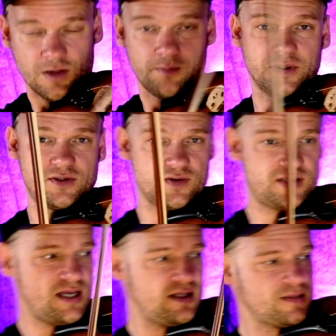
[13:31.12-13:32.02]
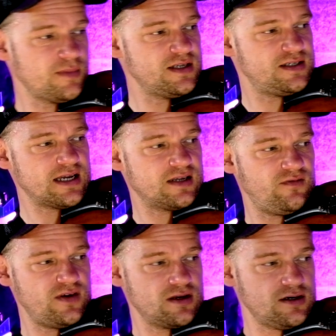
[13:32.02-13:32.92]
but you see that my second
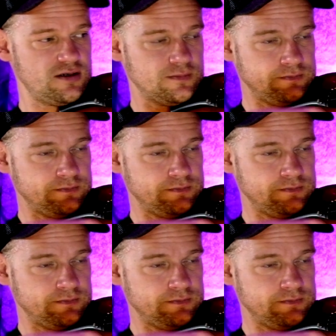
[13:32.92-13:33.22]
finger,